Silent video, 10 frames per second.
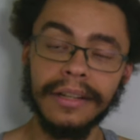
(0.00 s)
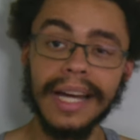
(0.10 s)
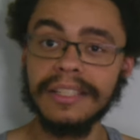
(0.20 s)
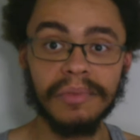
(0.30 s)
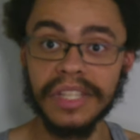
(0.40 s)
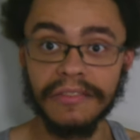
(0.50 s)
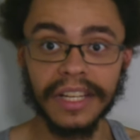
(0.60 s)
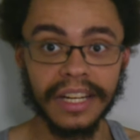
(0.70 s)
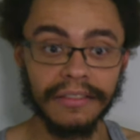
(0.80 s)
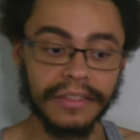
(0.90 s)
you're not
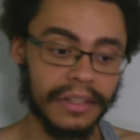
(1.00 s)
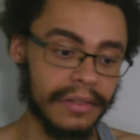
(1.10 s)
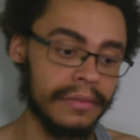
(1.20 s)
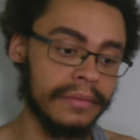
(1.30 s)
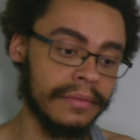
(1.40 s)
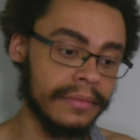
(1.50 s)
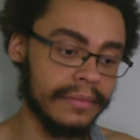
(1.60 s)
specific enough, dude.